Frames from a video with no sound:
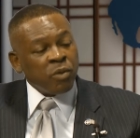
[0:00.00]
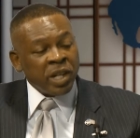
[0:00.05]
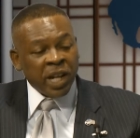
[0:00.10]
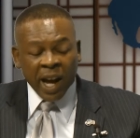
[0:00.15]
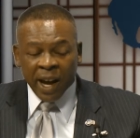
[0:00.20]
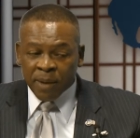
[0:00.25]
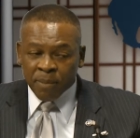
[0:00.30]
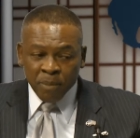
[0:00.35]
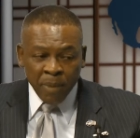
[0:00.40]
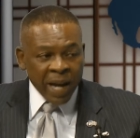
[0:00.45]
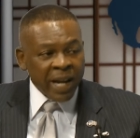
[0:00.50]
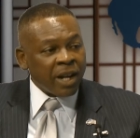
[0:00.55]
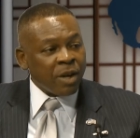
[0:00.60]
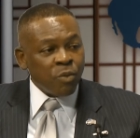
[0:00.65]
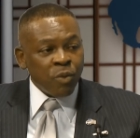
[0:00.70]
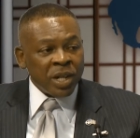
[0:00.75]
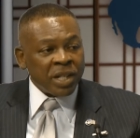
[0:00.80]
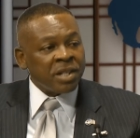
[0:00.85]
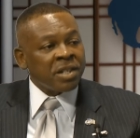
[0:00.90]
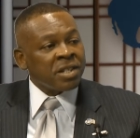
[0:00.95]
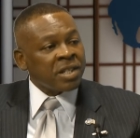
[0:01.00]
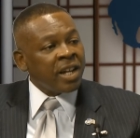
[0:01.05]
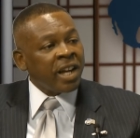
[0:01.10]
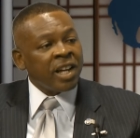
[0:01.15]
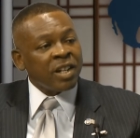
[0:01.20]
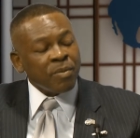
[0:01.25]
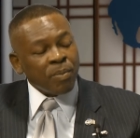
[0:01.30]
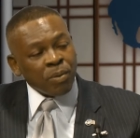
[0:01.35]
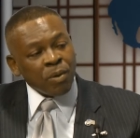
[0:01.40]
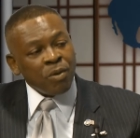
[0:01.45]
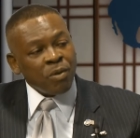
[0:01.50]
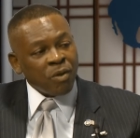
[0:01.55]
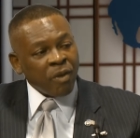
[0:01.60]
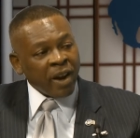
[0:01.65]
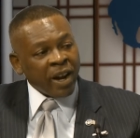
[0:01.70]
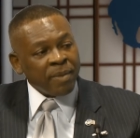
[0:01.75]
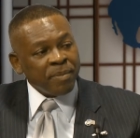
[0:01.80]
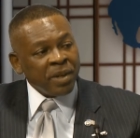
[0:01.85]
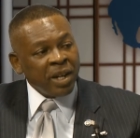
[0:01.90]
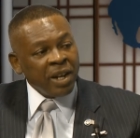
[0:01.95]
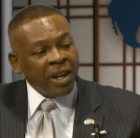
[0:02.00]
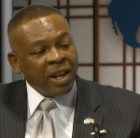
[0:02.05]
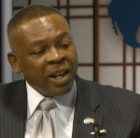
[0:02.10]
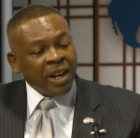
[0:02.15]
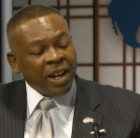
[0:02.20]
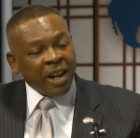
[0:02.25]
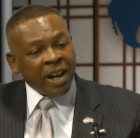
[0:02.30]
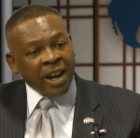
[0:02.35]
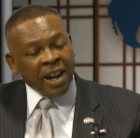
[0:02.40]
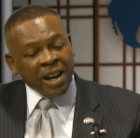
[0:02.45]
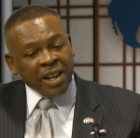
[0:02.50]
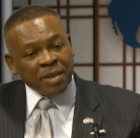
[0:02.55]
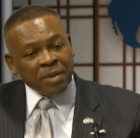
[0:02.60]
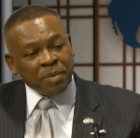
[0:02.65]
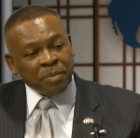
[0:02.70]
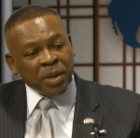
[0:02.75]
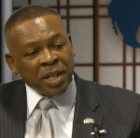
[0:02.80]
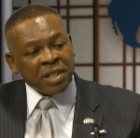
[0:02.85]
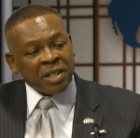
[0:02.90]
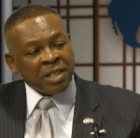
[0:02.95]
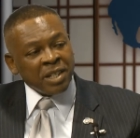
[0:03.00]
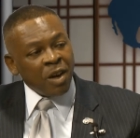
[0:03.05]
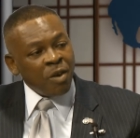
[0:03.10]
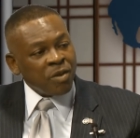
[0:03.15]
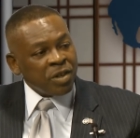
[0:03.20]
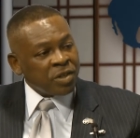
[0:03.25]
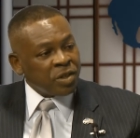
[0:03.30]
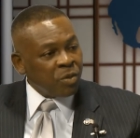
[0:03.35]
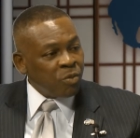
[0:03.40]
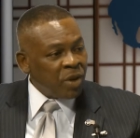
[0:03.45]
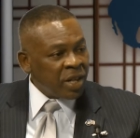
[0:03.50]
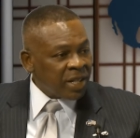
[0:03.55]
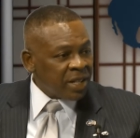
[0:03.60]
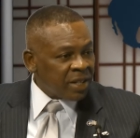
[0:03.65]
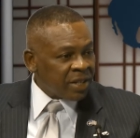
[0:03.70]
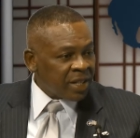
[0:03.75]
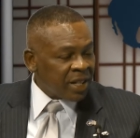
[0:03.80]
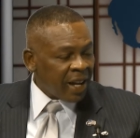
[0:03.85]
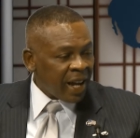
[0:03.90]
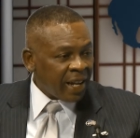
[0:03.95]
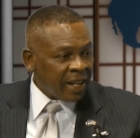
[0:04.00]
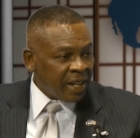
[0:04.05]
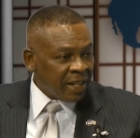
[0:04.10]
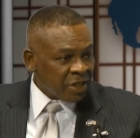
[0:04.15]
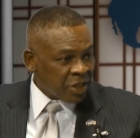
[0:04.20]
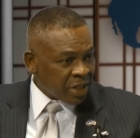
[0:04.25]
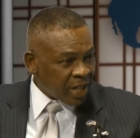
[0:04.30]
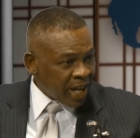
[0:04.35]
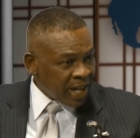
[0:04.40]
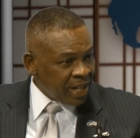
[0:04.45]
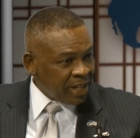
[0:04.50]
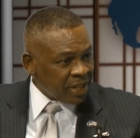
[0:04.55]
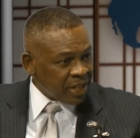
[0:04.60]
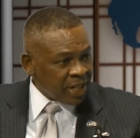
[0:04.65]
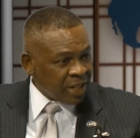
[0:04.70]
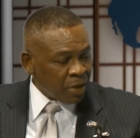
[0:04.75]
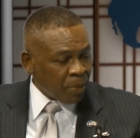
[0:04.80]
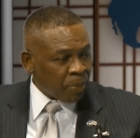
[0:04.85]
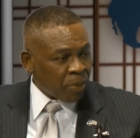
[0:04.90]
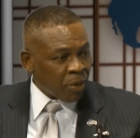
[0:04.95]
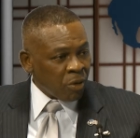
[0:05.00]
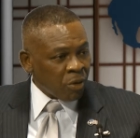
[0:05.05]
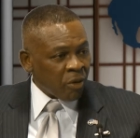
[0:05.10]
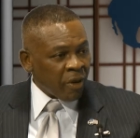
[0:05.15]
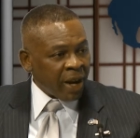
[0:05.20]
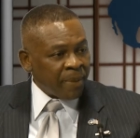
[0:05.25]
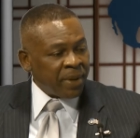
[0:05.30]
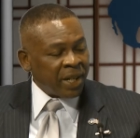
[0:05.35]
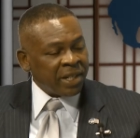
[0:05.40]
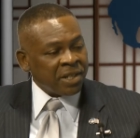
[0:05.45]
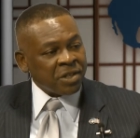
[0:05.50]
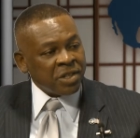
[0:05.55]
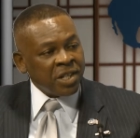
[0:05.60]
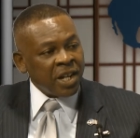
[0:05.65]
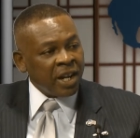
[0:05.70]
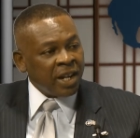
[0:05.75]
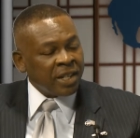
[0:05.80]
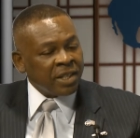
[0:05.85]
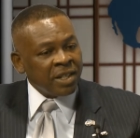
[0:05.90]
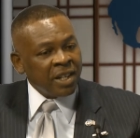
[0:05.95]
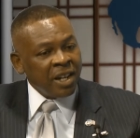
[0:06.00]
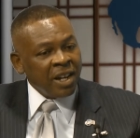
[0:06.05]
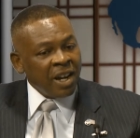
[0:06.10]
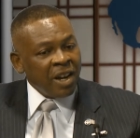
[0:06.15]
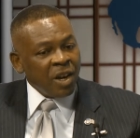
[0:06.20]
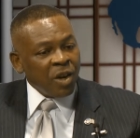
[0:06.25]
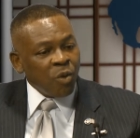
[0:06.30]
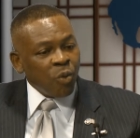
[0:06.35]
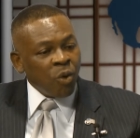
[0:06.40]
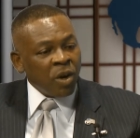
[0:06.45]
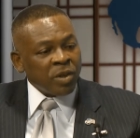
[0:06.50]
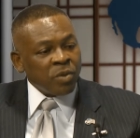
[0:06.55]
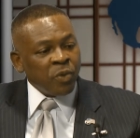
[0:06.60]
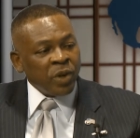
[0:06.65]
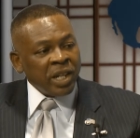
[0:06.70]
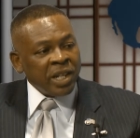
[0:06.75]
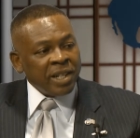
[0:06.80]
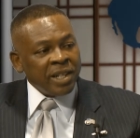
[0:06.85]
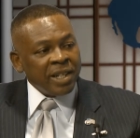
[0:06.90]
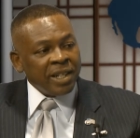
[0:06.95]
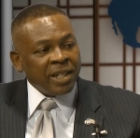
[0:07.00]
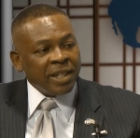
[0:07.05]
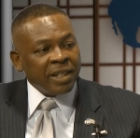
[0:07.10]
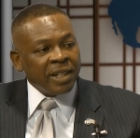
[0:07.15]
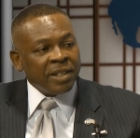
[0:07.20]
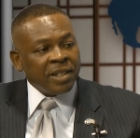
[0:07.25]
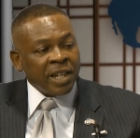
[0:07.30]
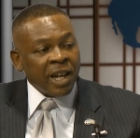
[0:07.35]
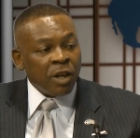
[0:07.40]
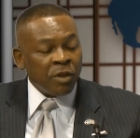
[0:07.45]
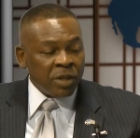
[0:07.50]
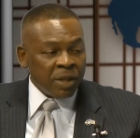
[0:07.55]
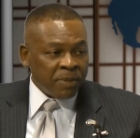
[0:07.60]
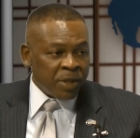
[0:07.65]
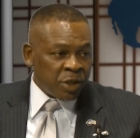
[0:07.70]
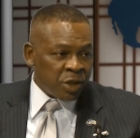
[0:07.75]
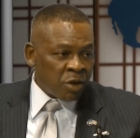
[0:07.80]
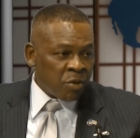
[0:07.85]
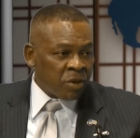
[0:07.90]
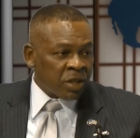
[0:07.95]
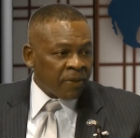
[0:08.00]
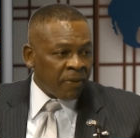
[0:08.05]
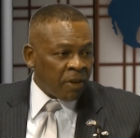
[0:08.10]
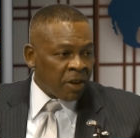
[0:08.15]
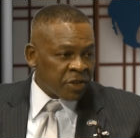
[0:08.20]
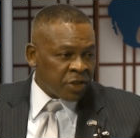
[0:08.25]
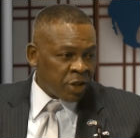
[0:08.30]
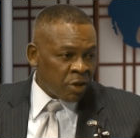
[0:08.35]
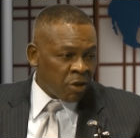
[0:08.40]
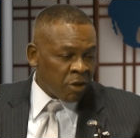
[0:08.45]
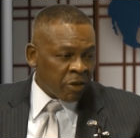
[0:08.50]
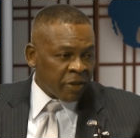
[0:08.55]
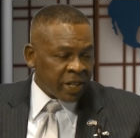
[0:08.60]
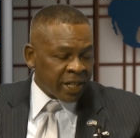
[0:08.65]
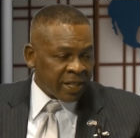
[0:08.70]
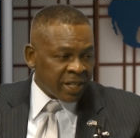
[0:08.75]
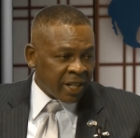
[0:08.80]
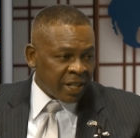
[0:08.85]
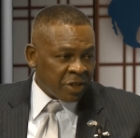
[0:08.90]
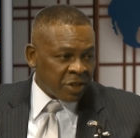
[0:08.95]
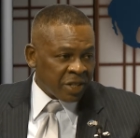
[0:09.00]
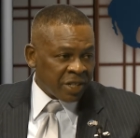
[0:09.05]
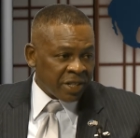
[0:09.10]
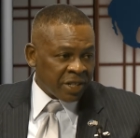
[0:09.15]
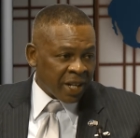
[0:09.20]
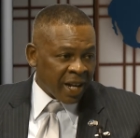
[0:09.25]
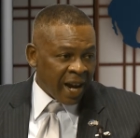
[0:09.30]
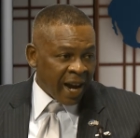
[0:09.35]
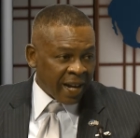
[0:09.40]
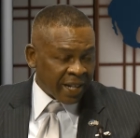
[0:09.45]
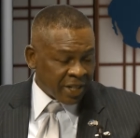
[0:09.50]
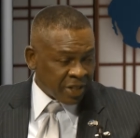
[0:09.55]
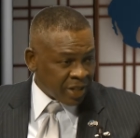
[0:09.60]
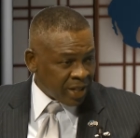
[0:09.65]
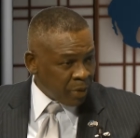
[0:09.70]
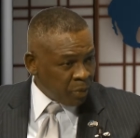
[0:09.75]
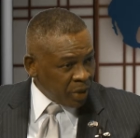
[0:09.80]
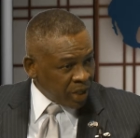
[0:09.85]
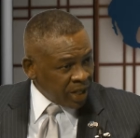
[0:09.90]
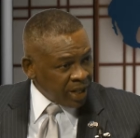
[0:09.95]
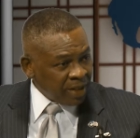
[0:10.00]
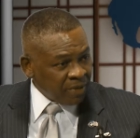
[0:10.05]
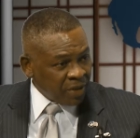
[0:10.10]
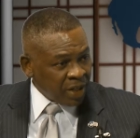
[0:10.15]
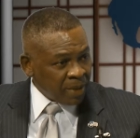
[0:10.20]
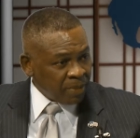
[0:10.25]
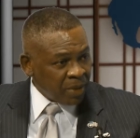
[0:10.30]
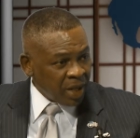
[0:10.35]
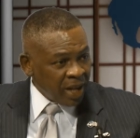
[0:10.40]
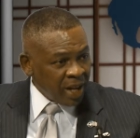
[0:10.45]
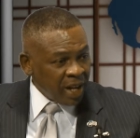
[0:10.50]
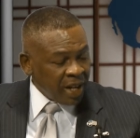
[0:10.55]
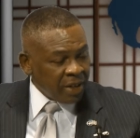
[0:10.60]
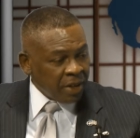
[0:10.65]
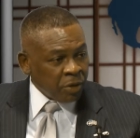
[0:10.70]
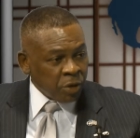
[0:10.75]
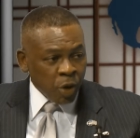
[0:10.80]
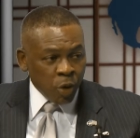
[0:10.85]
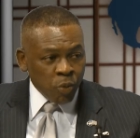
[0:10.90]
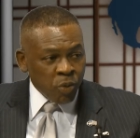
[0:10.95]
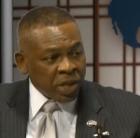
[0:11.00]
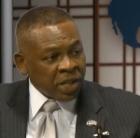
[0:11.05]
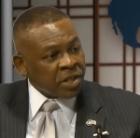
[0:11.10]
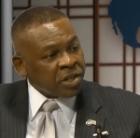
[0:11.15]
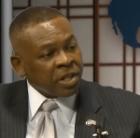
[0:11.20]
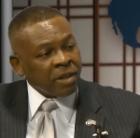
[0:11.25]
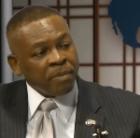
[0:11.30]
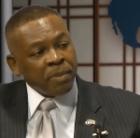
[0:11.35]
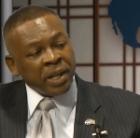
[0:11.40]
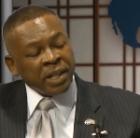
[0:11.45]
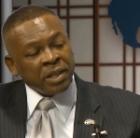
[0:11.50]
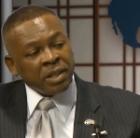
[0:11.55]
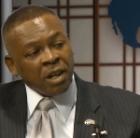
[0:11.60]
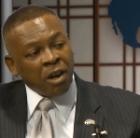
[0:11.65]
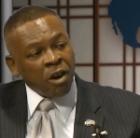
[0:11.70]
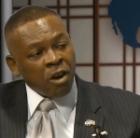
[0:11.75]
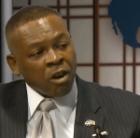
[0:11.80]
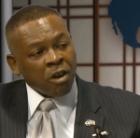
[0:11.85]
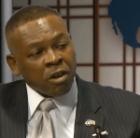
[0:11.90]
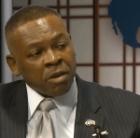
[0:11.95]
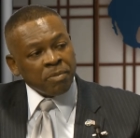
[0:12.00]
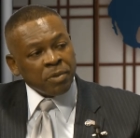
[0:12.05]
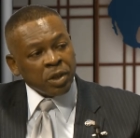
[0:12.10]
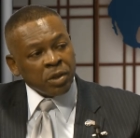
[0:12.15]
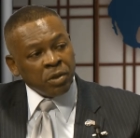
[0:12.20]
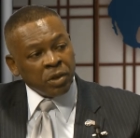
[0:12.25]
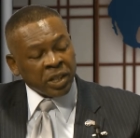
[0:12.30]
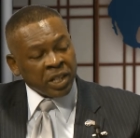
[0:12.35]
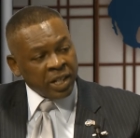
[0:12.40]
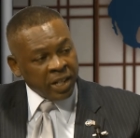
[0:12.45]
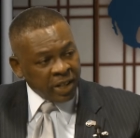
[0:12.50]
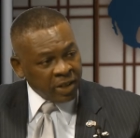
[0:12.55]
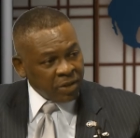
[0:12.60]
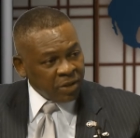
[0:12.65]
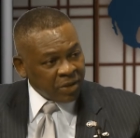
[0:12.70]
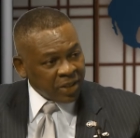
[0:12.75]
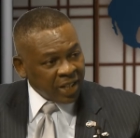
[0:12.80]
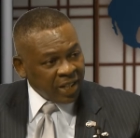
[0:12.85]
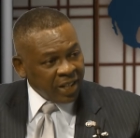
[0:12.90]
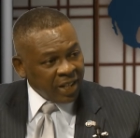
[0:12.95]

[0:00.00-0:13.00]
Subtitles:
We can't make a witness stay in a program, but as long as a witness stays in a program and has done what we tell them to do as far as the orientation and the guidance that we give them, no witness have been harmed or killed.